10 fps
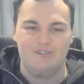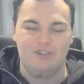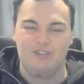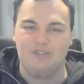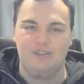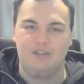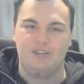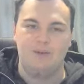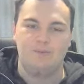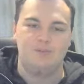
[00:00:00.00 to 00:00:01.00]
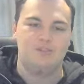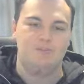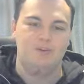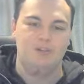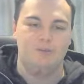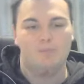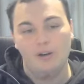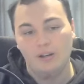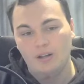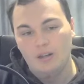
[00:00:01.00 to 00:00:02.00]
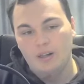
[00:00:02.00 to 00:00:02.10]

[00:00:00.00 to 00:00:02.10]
Like like absolutely smoking him. But